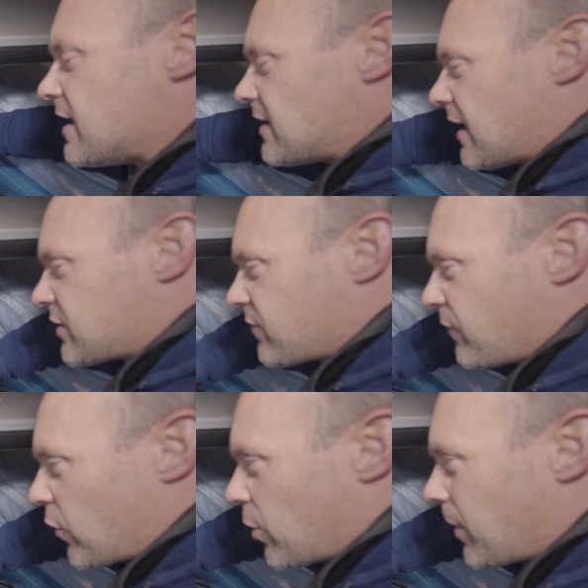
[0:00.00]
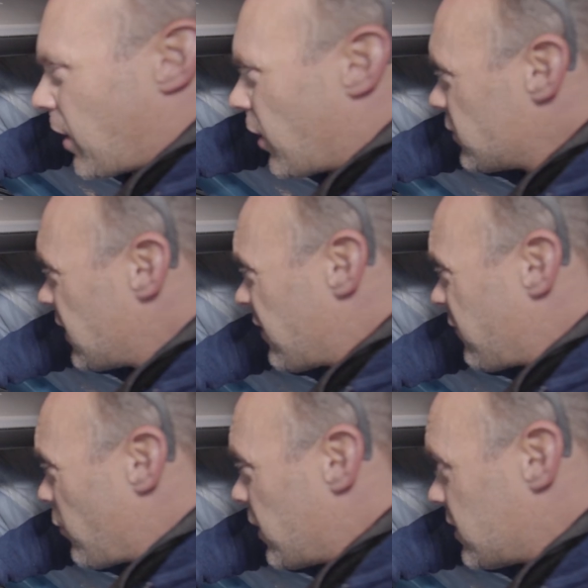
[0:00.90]
Nice firm guard there
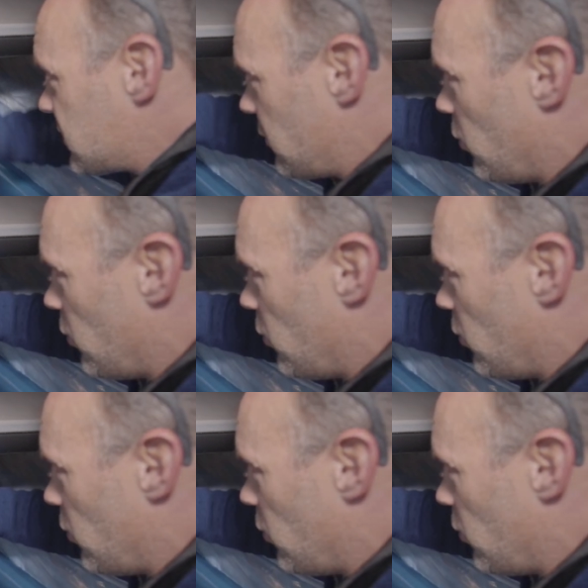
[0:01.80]
for you to